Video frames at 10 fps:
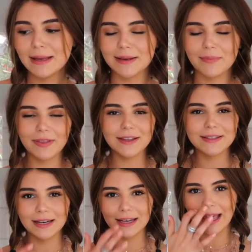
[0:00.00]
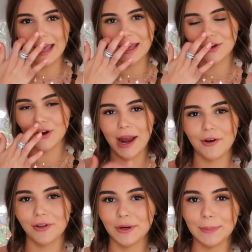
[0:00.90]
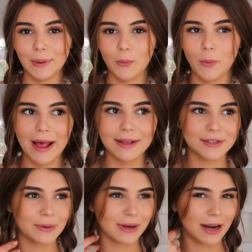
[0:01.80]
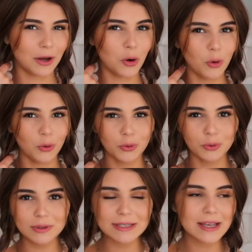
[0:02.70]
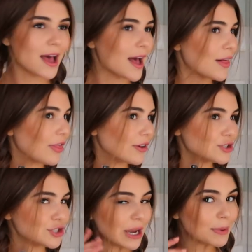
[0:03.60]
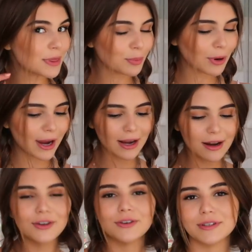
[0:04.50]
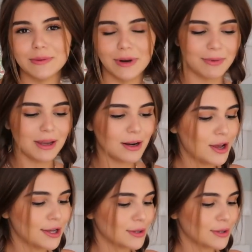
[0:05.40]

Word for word: something that's gonna get your hair a little bit wet so it kind of holds the shape of the braid. You'll see what I mean.